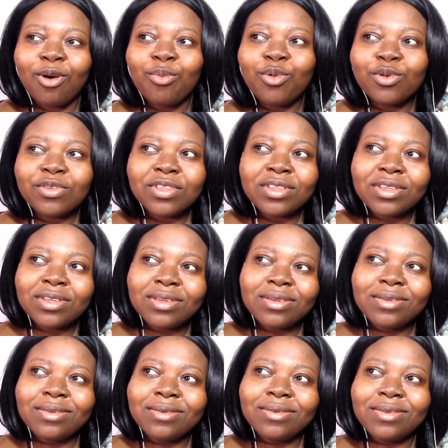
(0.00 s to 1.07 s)
almost
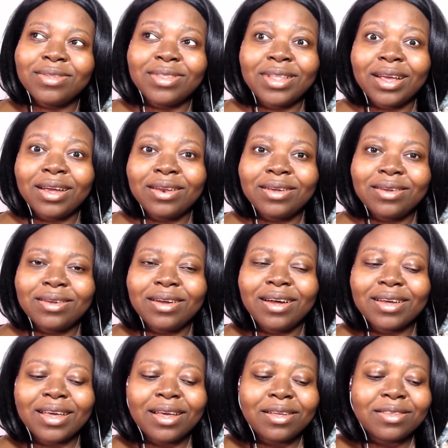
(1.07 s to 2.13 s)
dead,
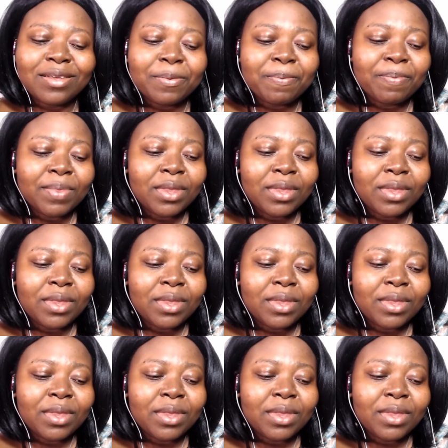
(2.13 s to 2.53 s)
I guess,